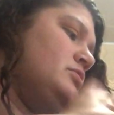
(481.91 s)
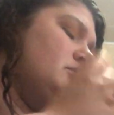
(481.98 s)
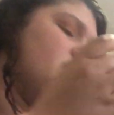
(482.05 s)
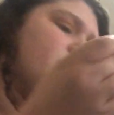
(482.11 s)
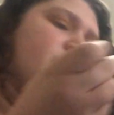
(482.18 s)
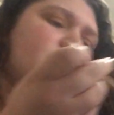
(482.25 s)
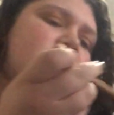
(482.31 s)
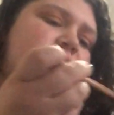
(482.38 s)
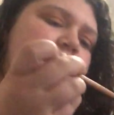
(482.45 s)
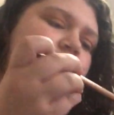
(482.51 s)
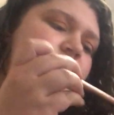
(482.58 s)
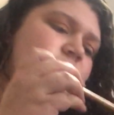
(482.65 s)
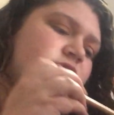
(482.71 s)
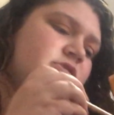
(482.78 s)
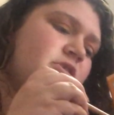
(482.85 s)
Okay, this
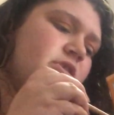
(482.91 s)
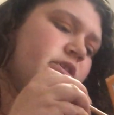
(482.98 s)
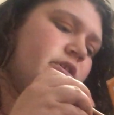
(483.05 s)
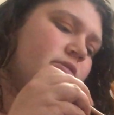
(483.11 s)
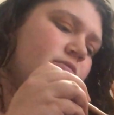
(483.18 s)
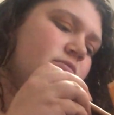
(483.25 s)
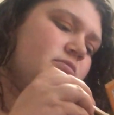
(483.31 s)
brush is clean.